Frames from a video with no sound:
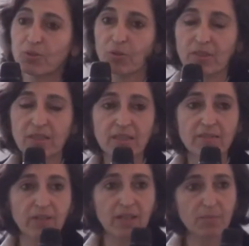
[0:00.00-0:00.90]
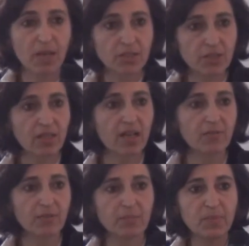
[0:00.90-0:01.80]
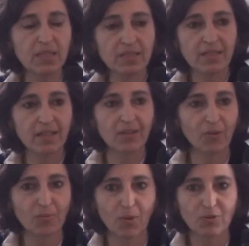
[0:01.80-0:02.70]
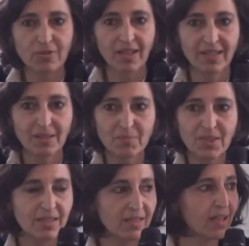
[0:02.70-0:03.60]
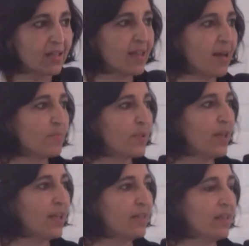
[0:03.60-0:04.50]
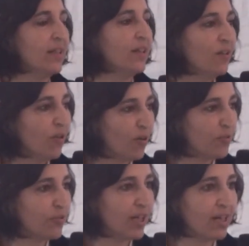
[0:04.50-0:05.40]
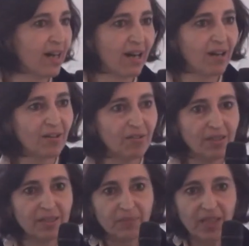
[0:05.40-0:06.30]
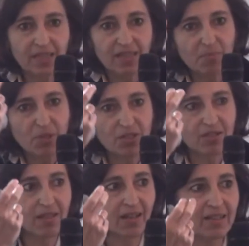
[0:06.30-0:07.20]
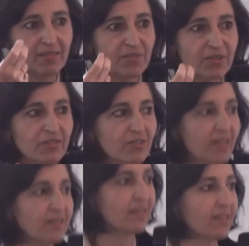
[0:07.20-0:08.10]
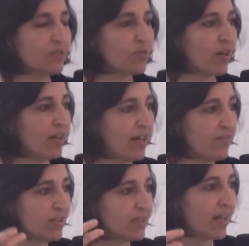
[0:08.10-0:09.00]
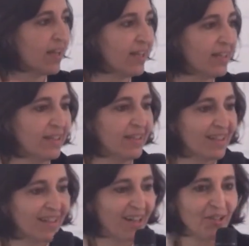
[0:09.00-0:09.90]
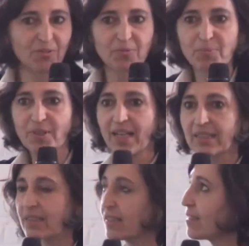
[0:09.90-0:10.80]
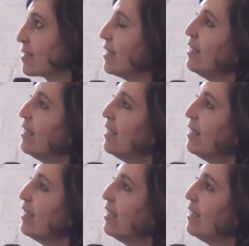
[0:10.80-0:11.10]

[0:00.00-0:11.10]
So this is very much kind of a media, almost like a media campaign of how these images are infiltrating into our everyday kind of practice.